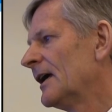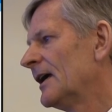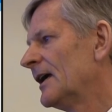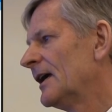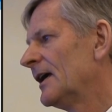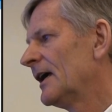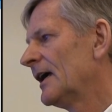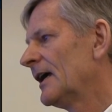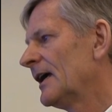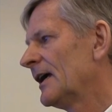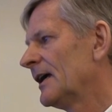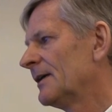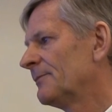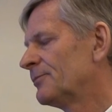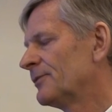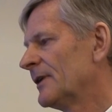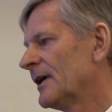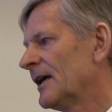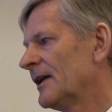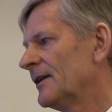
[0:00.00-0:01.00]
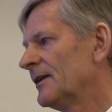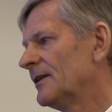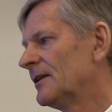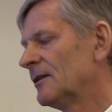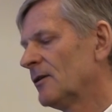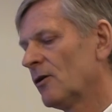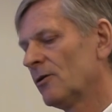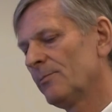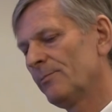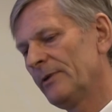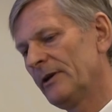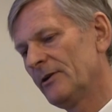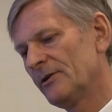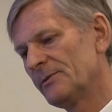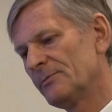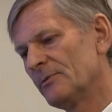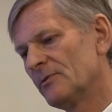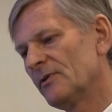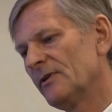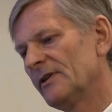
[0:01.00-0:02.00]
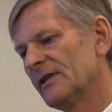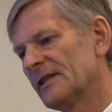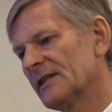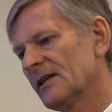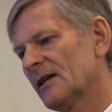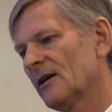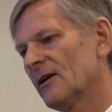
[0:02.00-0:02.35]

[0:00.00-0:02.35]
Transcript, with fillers: uh, and long periods between the